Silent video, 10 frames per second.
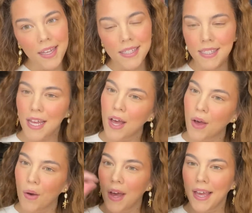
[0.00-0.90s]

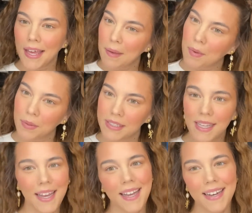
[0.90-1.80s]
So give me 1
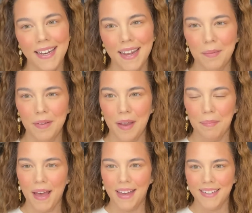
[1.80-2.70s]
second and I'll be right
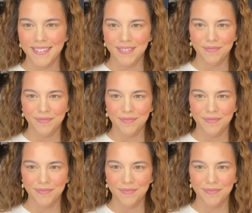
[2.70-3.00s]
back.